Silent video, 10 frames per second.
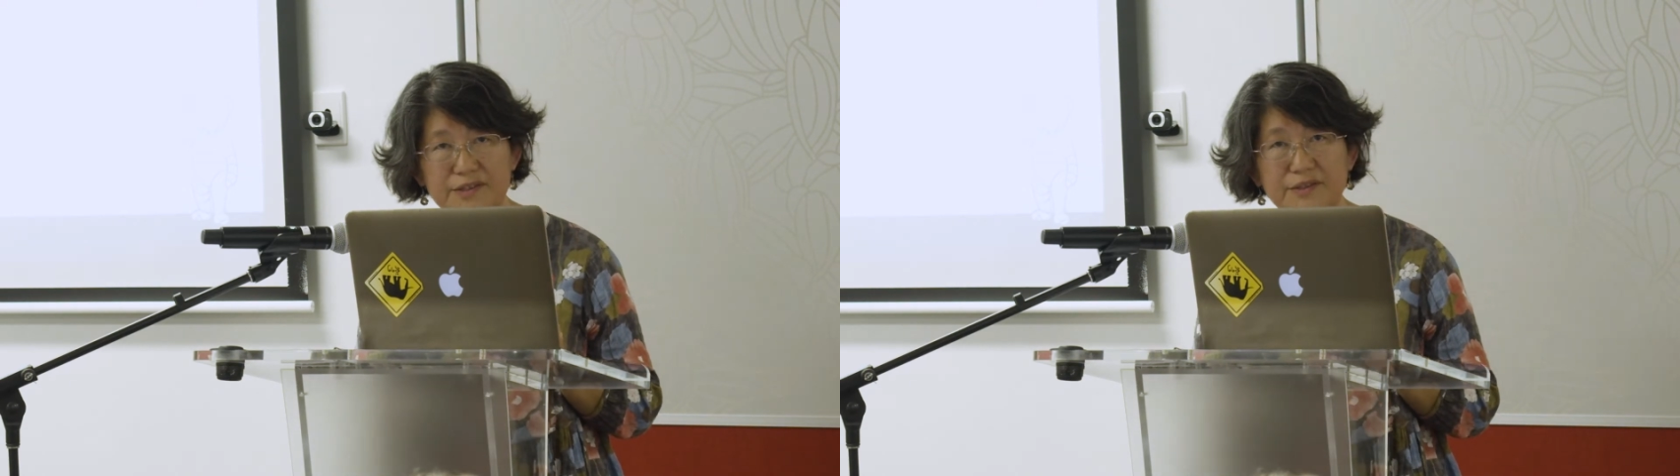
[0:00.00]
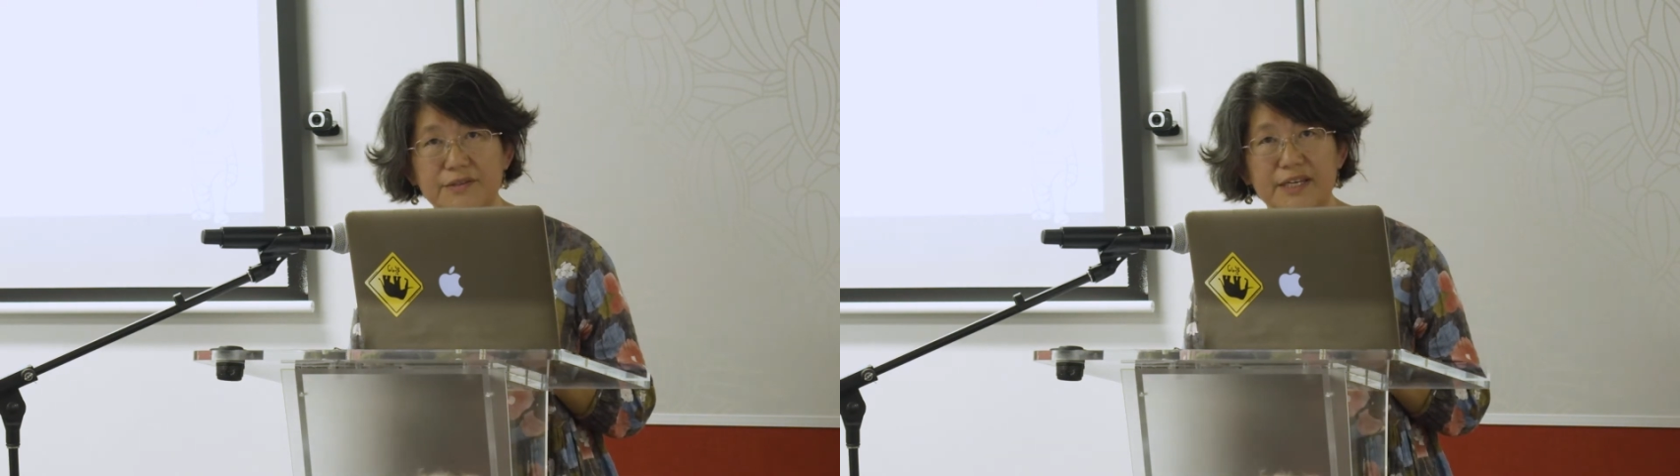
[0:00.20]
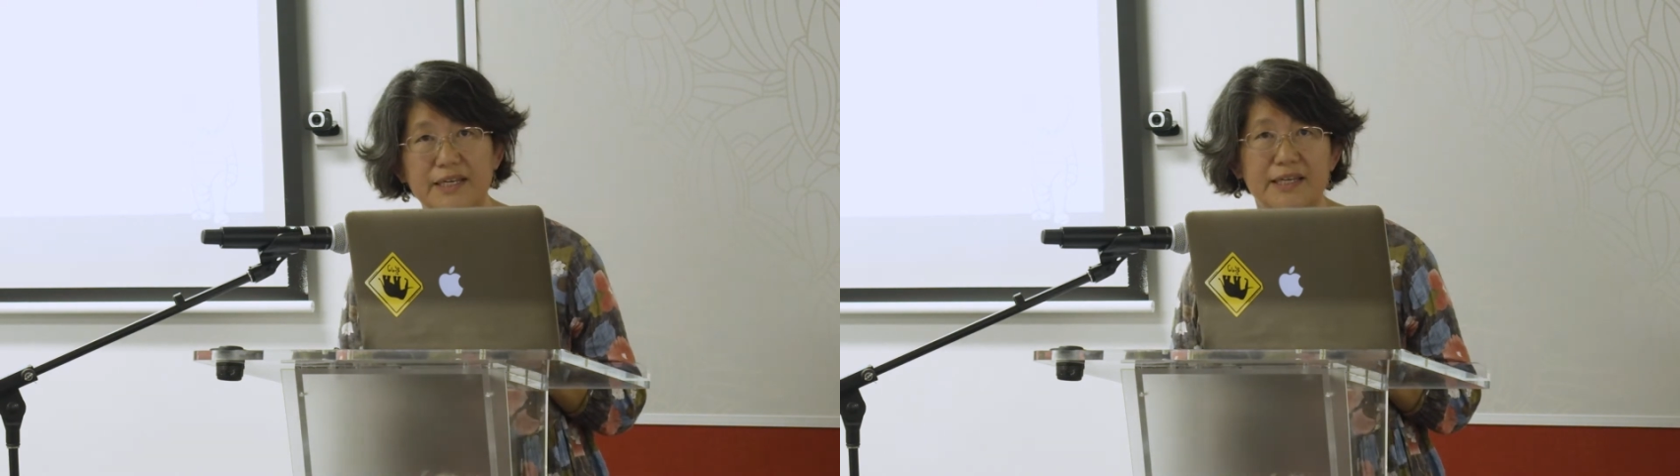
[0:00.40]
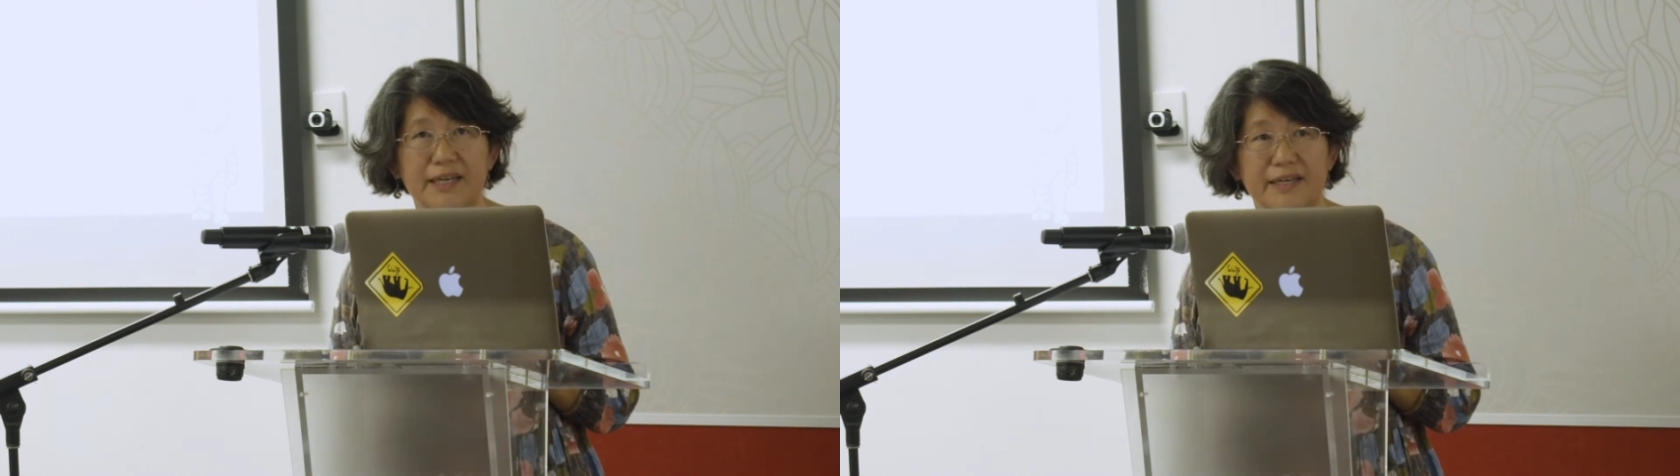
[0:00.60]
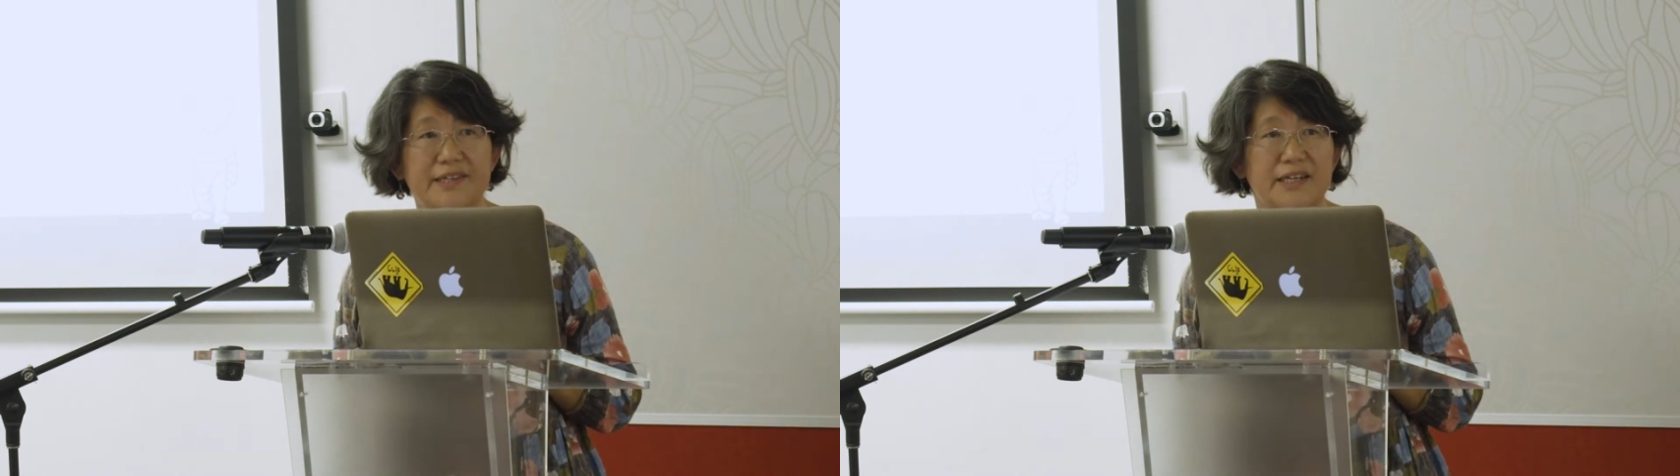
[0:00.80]
to the
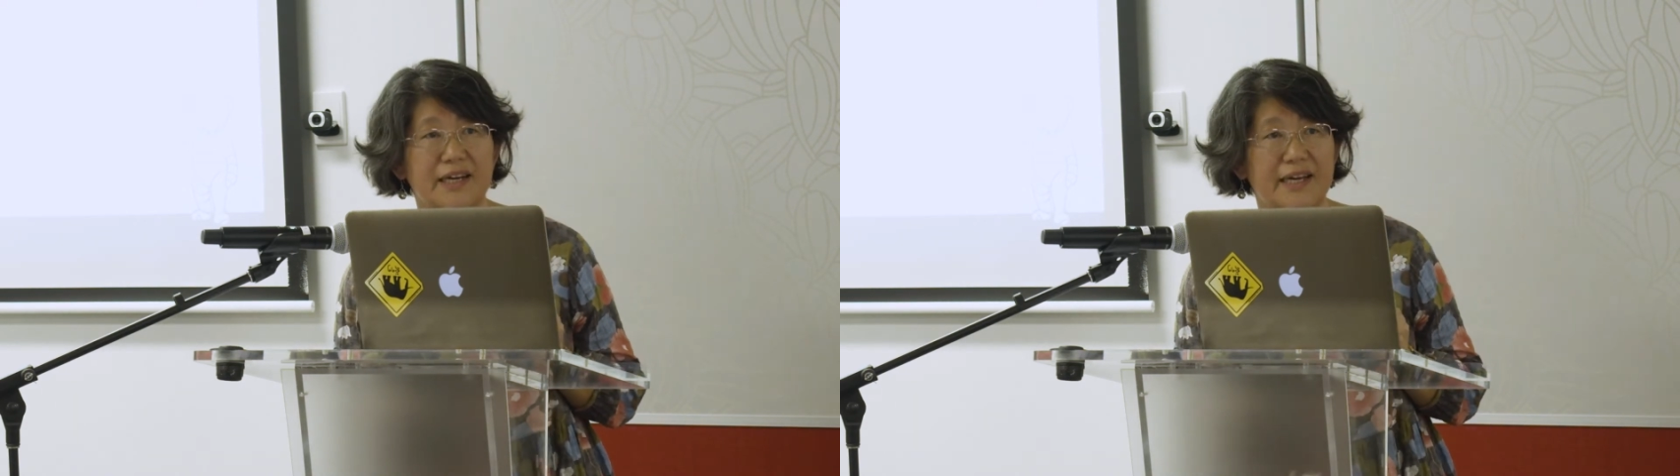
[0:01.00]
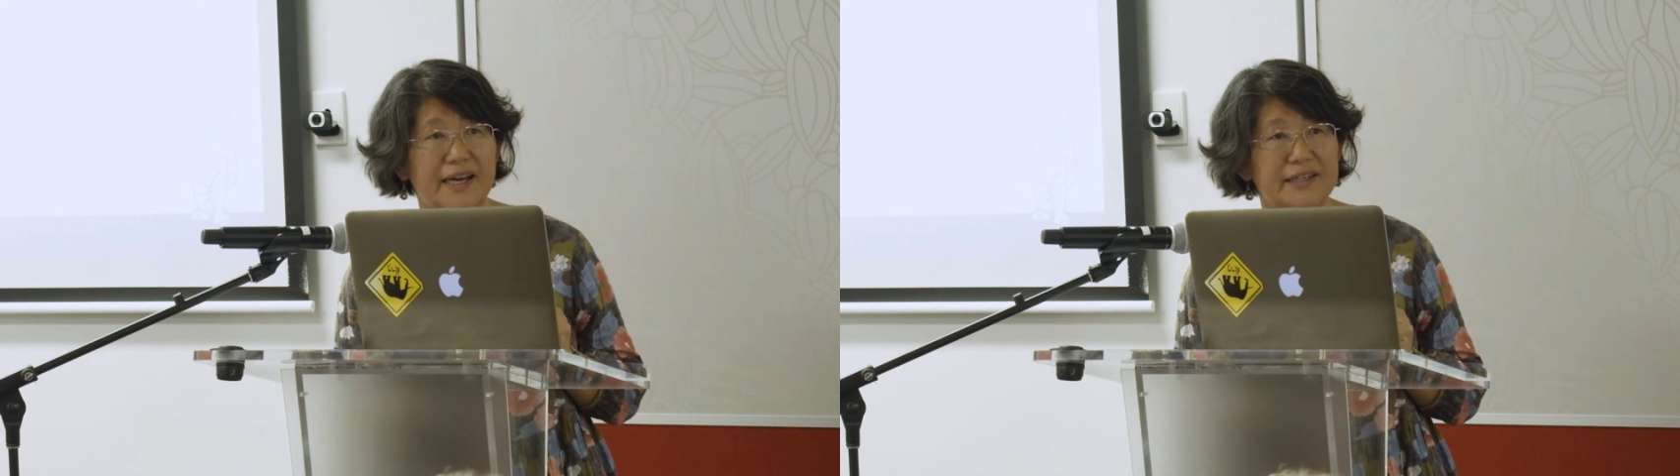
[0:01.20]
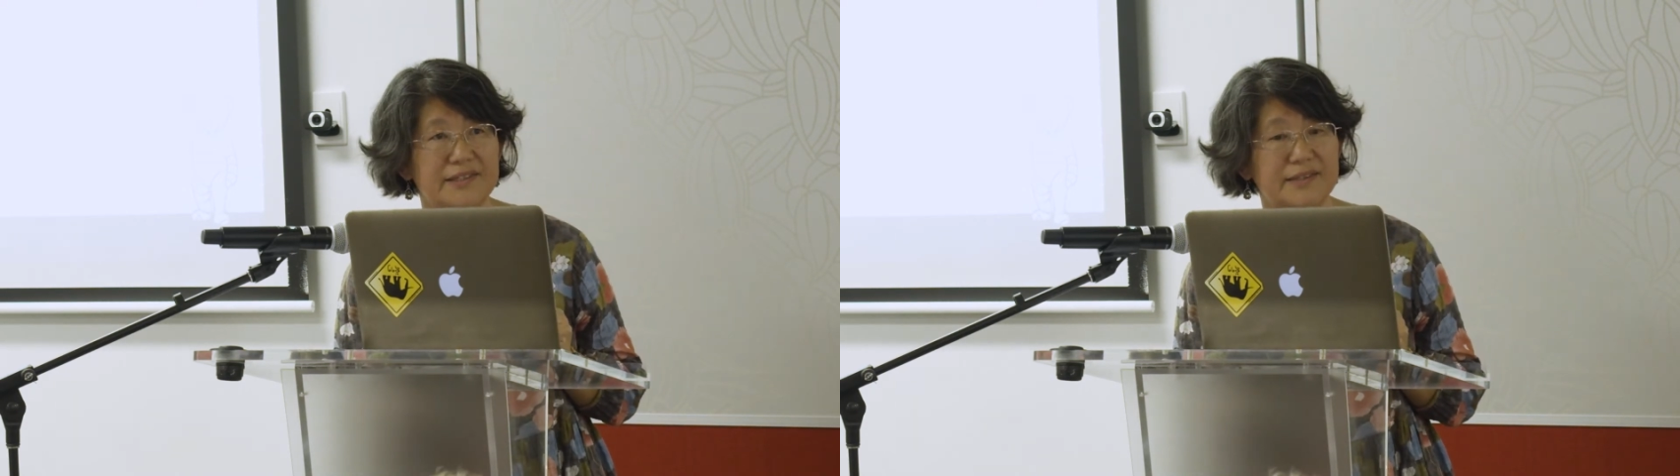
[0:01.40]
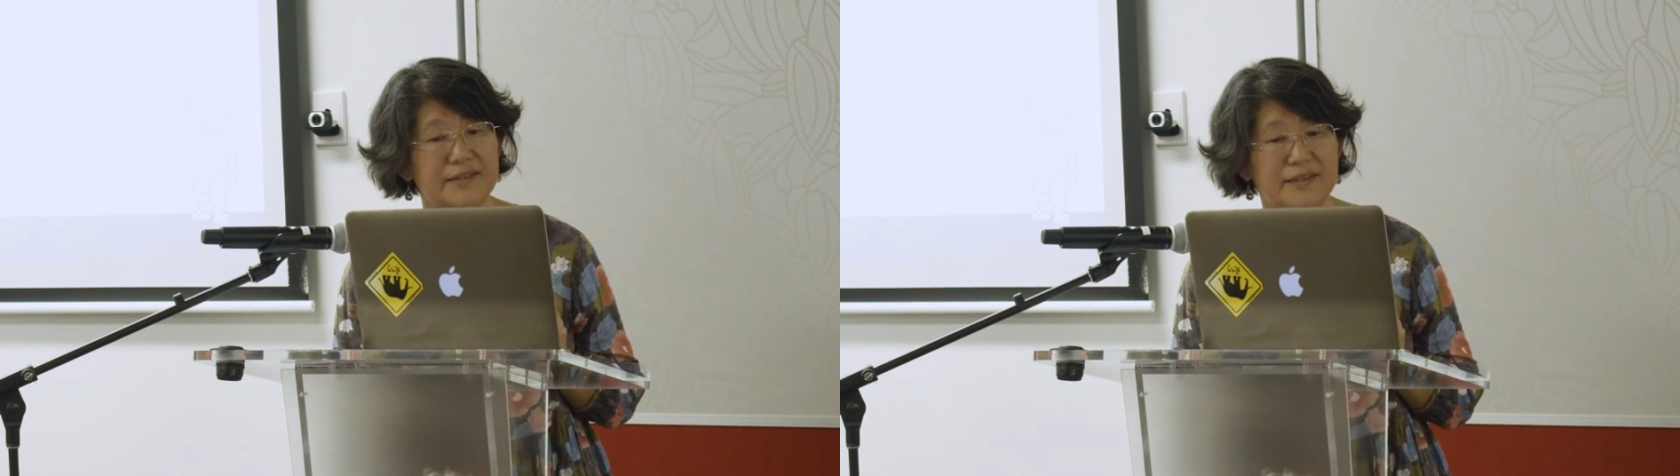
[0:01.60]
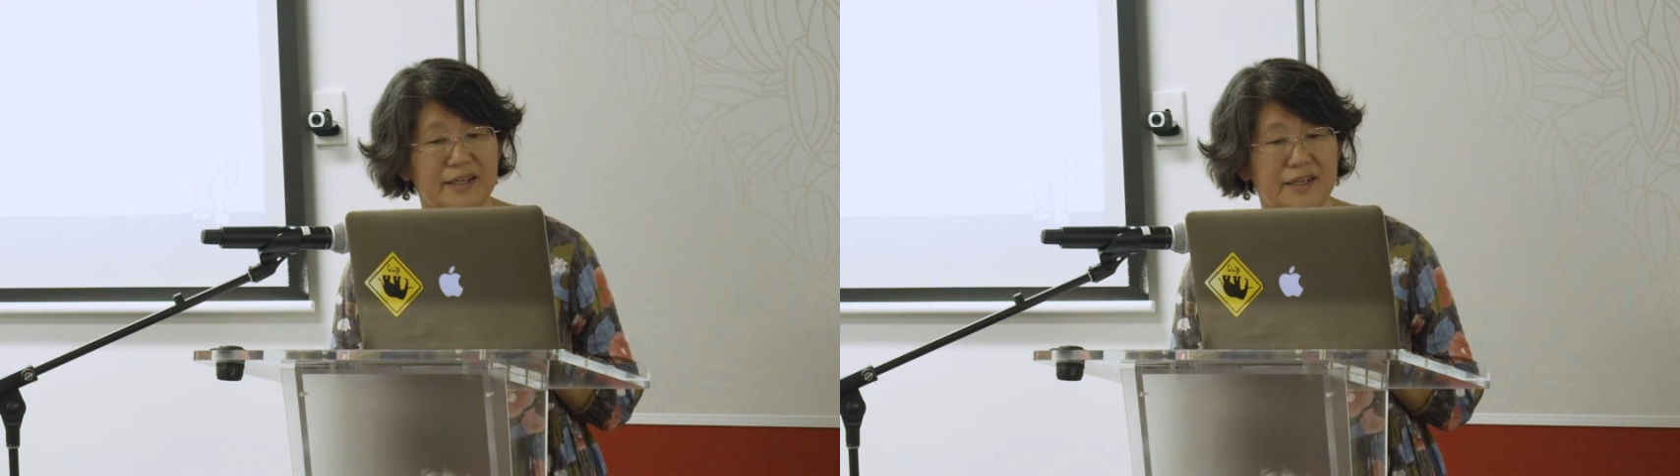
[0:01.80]
NDIA to